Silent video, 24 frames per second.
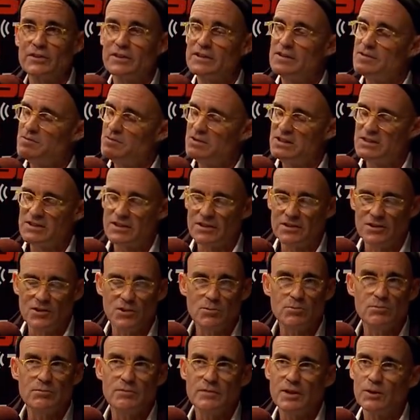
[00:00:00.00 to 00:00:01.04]
and he said
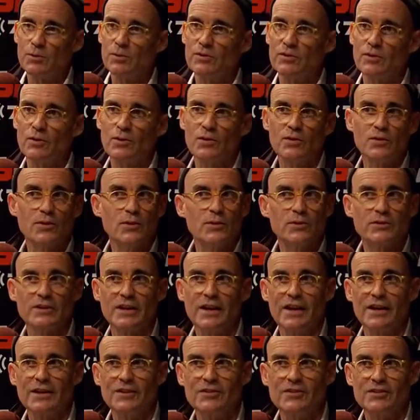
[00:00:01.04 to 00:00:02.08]
nope, that was all those
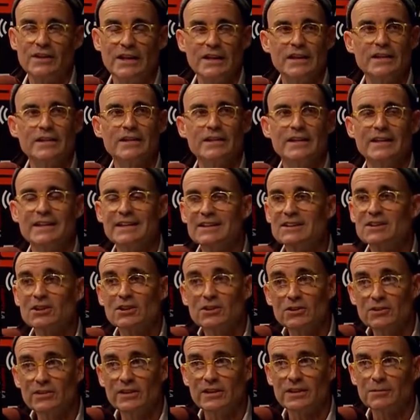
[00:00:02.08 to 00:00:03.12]
guys, and
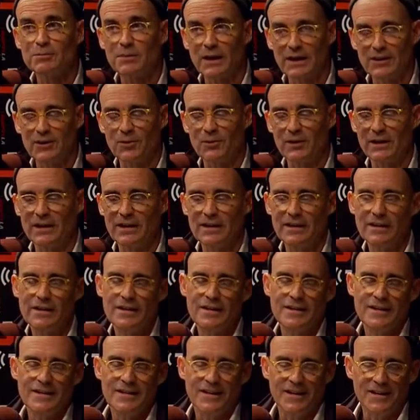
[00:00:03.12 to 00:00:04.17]
including, by the way,
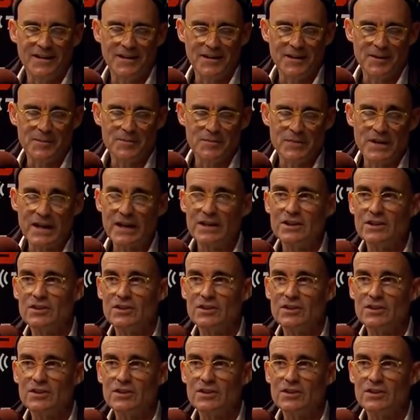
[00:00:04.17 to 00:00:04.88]
that